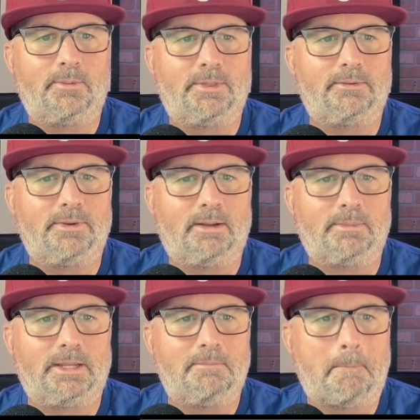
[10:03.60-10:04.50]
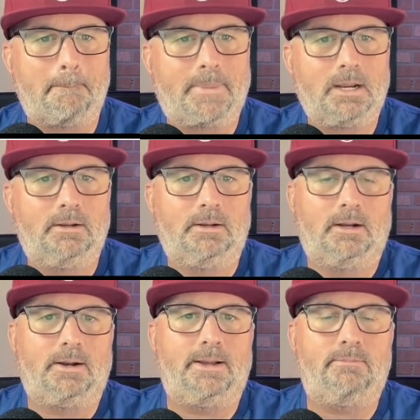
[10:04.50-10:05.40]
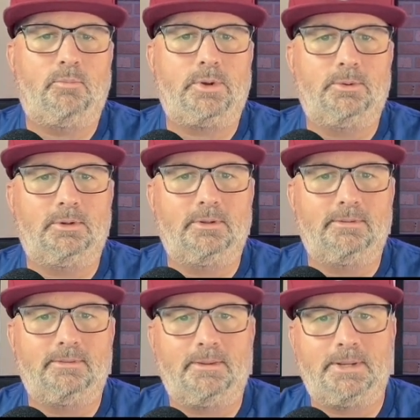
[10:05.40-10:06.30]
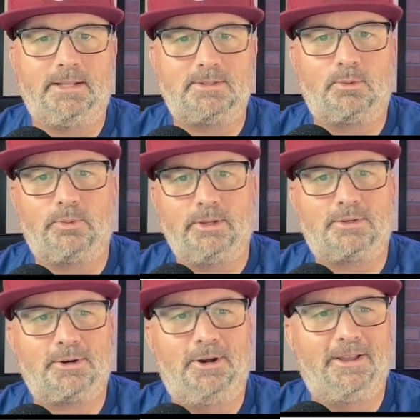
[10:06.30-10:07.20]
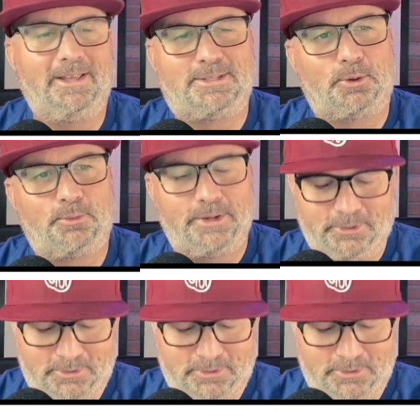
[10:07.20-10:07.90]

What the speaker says: with her family. All right, that's a real story. That's a real